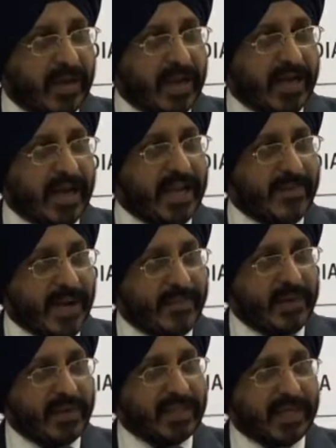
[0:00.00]
And I
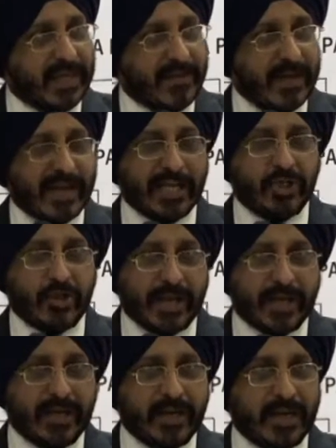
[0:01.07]
remember the day when I
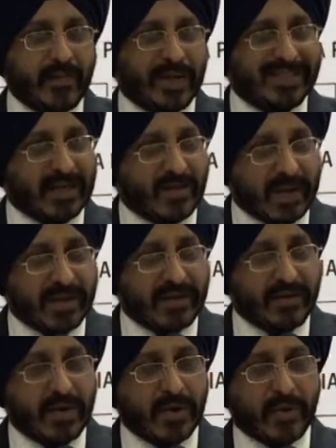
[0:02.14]
joined, he was the one
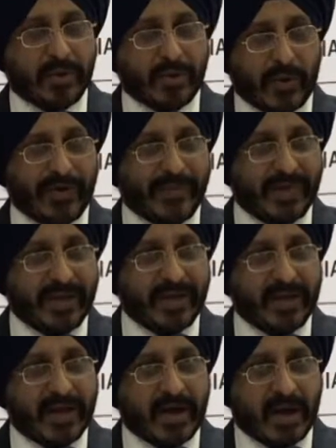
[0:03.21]
who taught
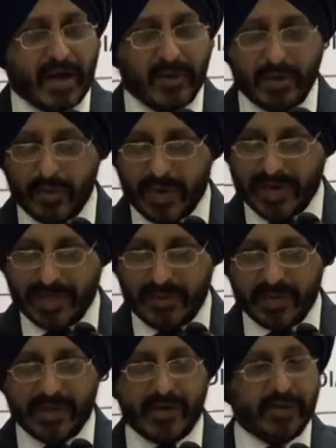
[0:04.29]
me how to write in
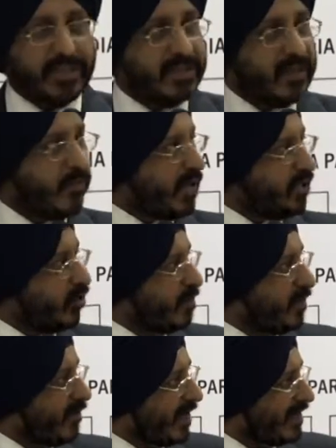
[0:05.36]
the notes. We are so
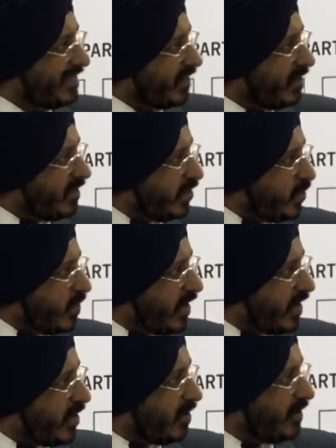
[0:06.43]
privileged, sir, that you are
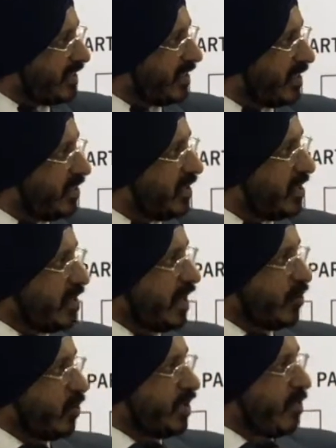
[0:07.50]
here on the stage. A
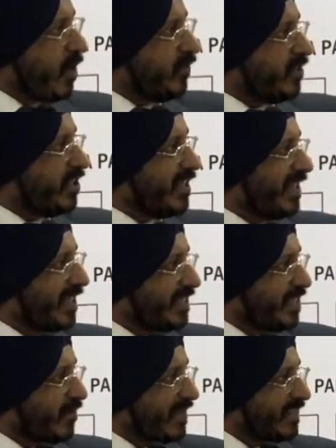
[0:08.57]
huge applause for General K. Singh.